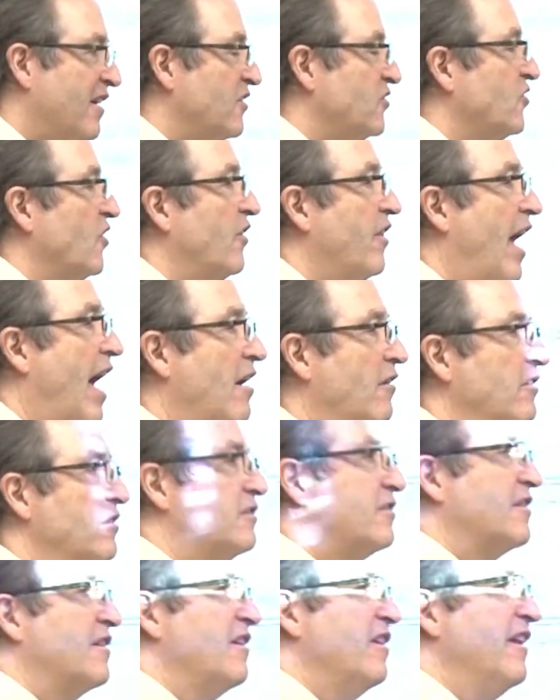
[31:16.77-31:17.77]
So that
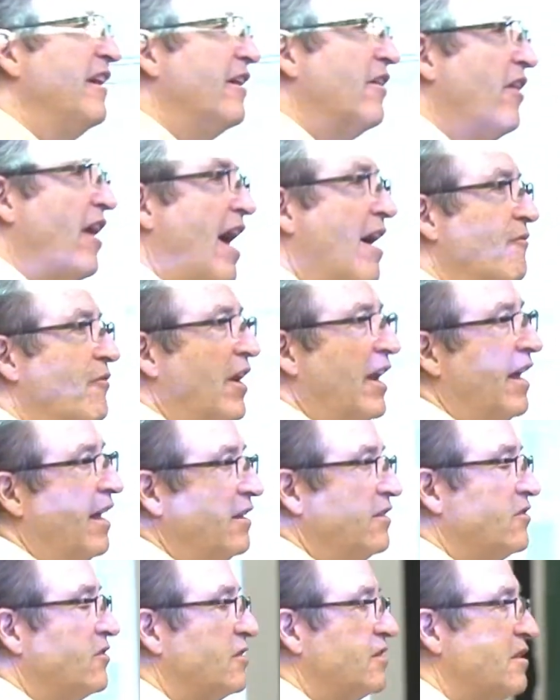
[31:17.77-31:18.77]
is clear
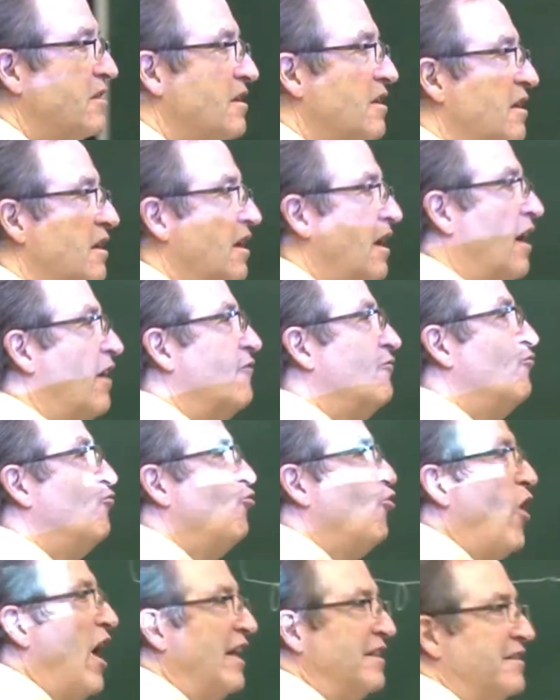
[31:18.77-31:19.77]
evidence of
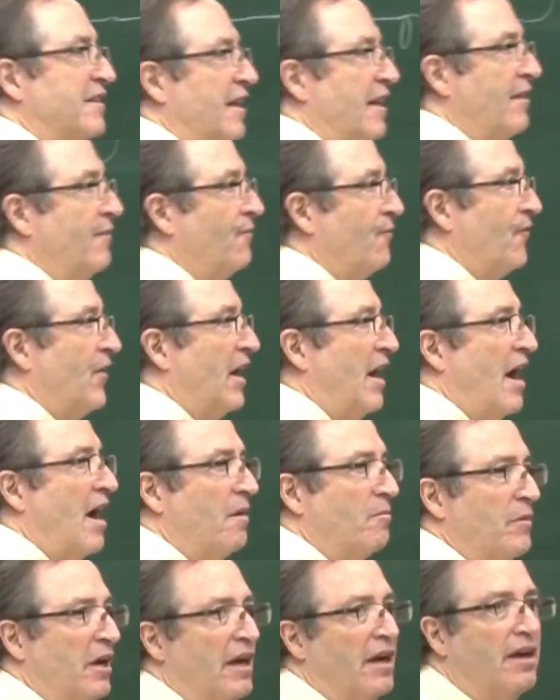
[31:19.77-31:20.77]
resonant
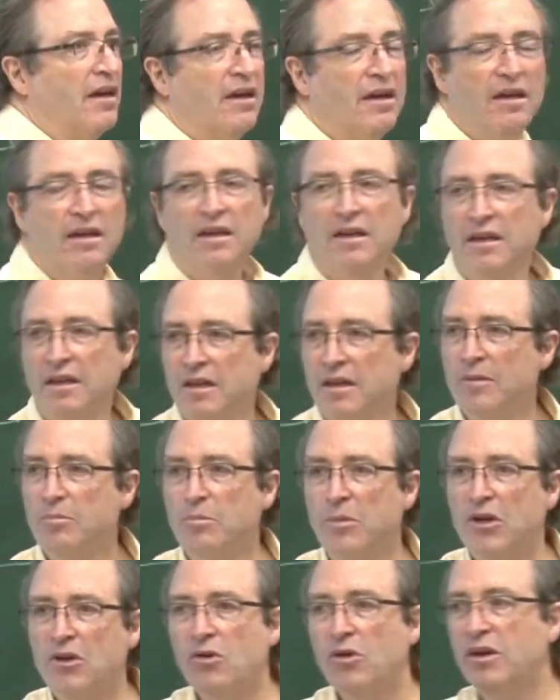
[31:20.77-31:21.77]
phenomena
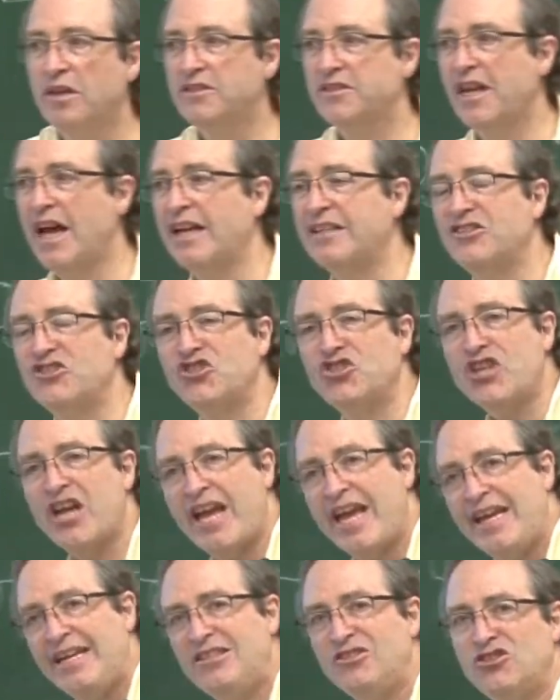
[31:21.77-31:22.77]
because I
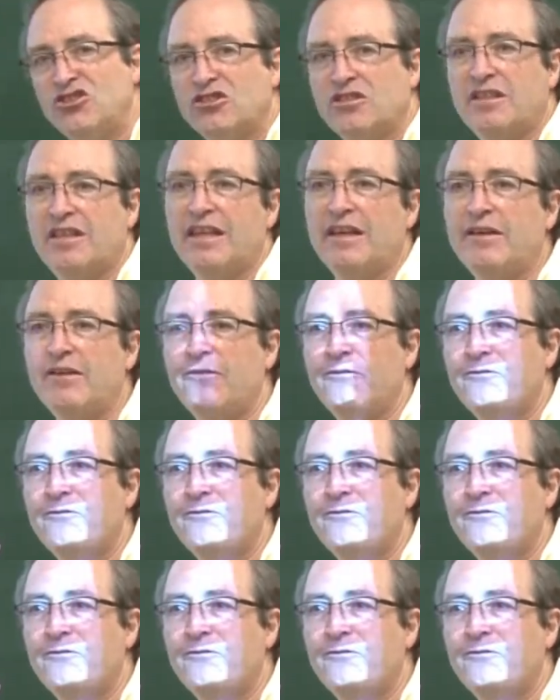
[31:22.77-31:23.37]
changed the